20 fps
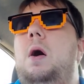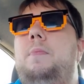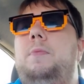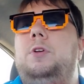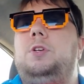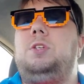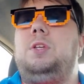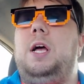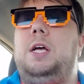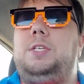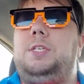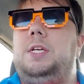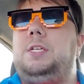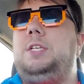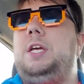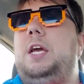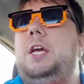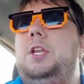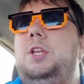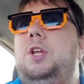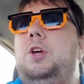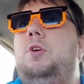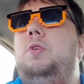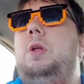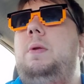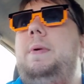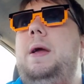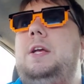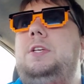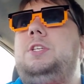There's less things they can do.
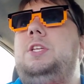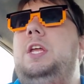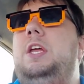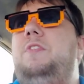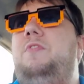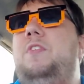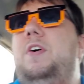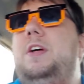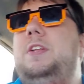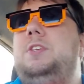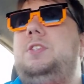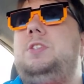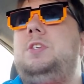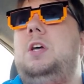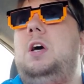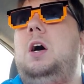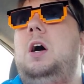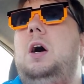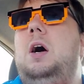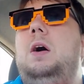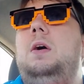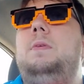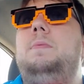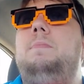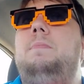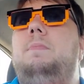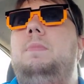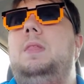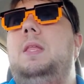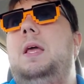And it makes the defense, it
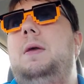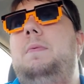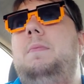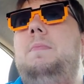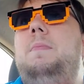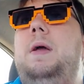kind